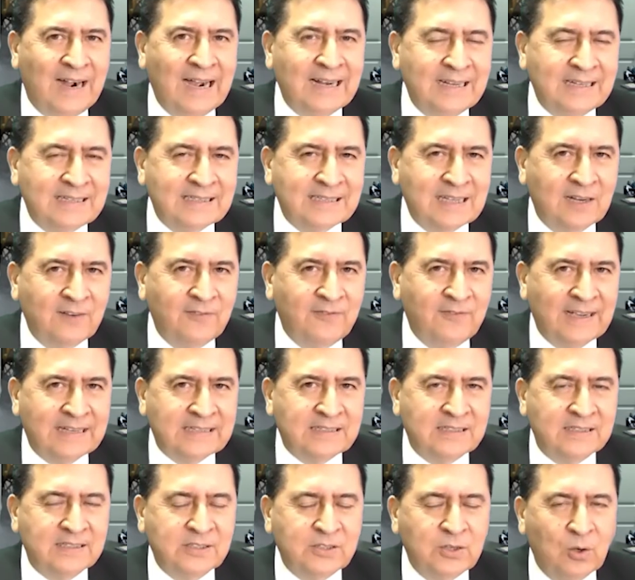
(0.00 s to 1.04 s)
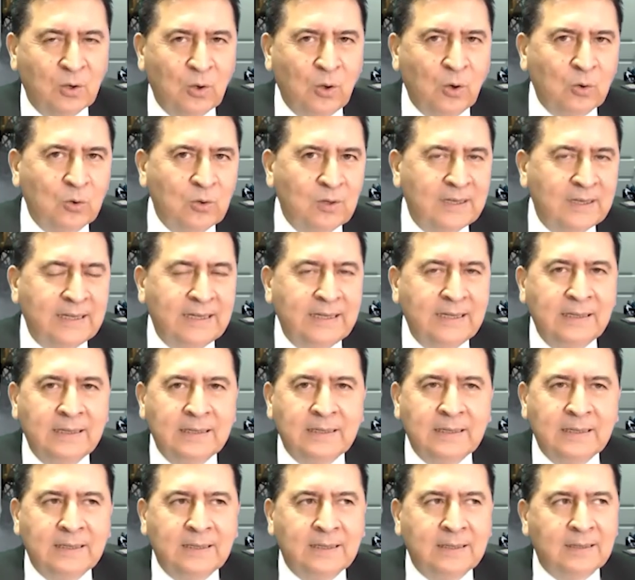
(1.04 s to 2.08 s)
violence that affects us here locally,
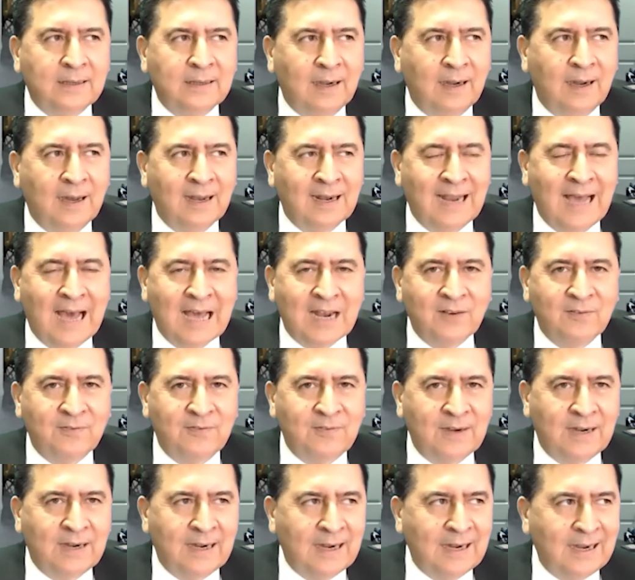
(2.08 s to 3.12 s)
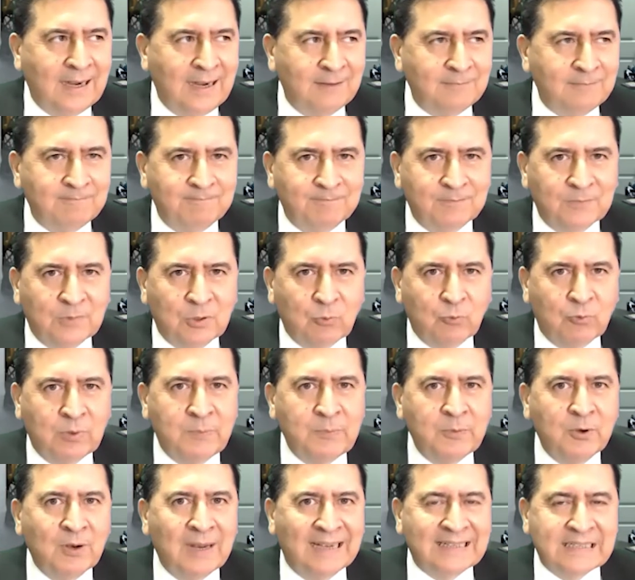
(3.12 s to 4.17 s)
a lot of
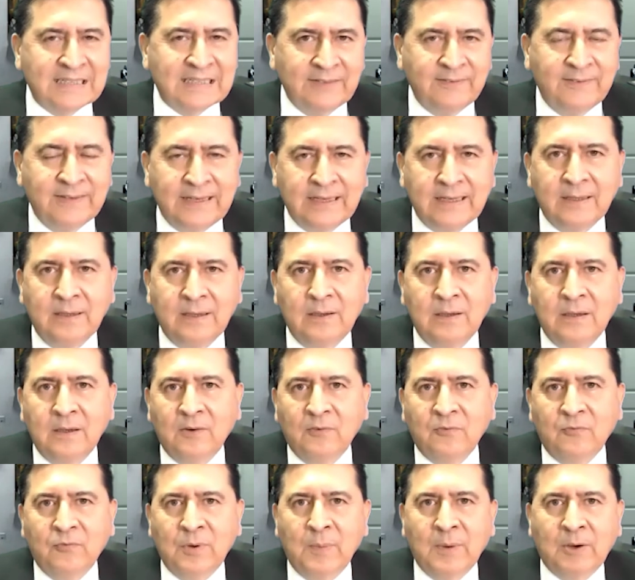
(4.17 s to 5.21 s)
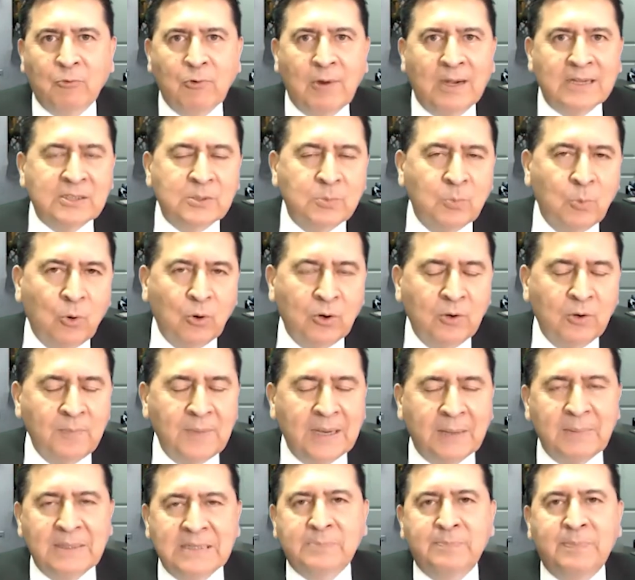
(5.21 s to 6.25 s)
criminal activity from across the border,
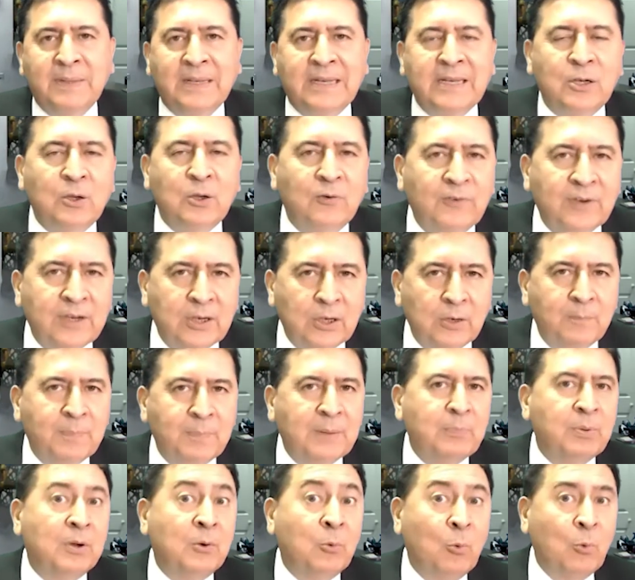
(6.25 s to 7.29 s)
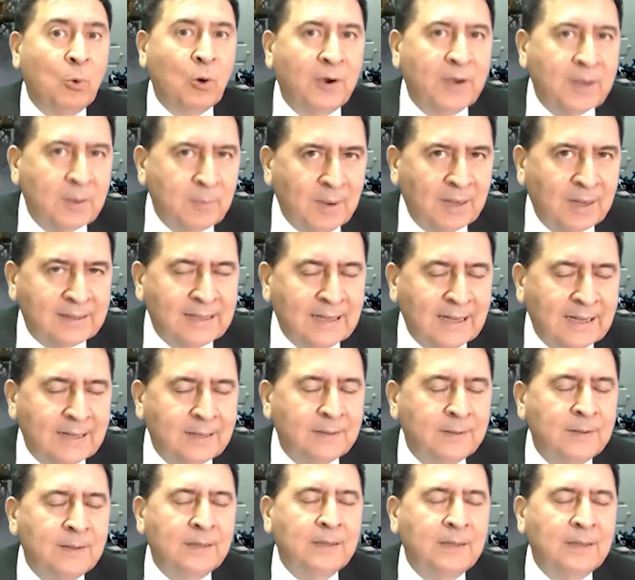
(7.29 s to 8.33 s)
maybe spilling over here. People are worried about that.